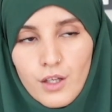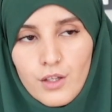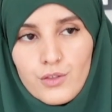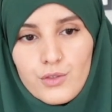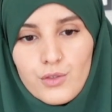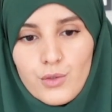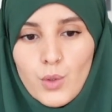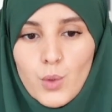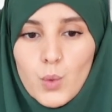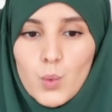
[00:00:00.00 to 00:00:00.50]

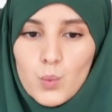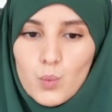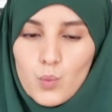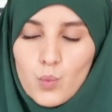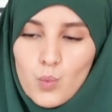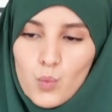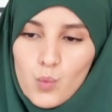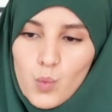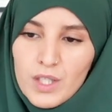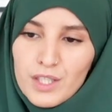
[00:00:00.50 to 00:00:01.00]
So
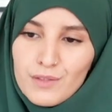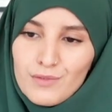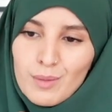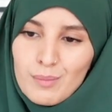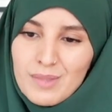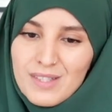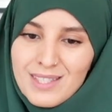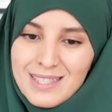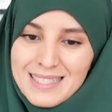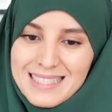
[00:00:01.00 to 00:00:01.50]
one of the
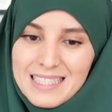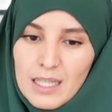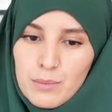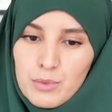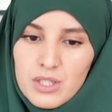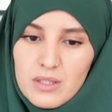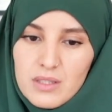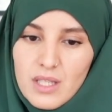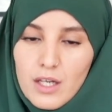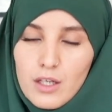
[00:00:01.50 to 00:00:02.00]

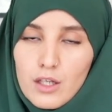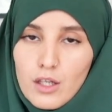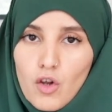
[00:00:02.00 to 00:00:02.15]
misconceptions that a